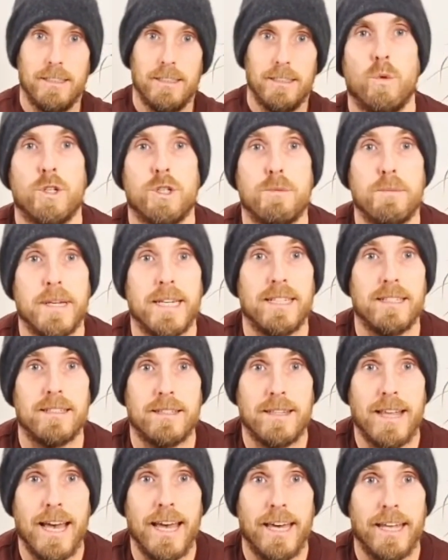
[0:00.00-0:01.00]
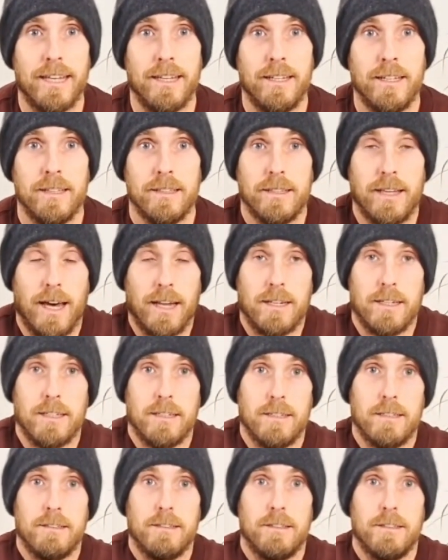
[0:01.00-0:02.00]
which means then that
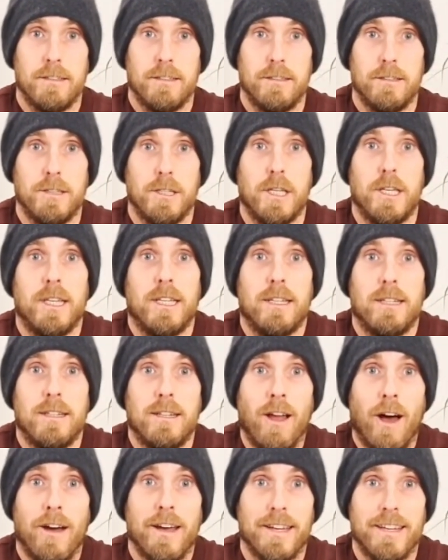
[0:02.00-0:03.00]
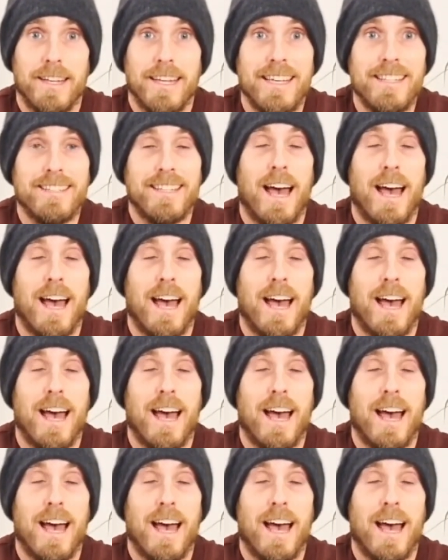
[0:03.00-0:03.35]
the light is